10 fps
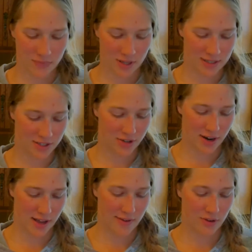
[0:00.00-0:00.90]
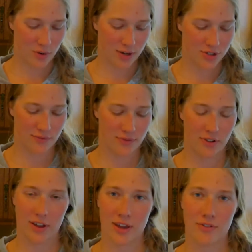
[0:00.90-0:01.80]
So I try to have a question for
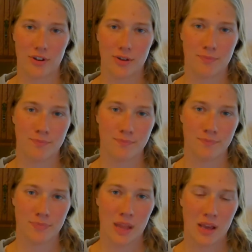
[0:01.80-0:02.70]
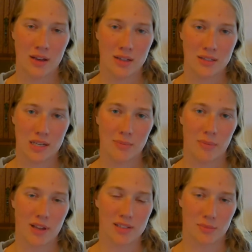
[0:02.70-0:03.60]
like every time I
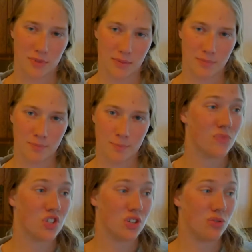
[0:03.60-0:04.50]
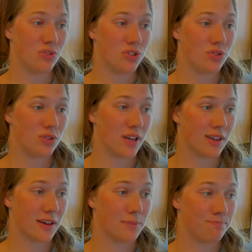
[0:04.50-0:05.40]
make something. Do you do like
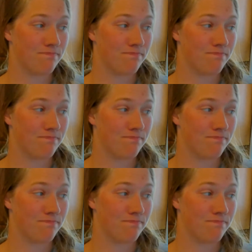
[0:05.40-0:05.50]
I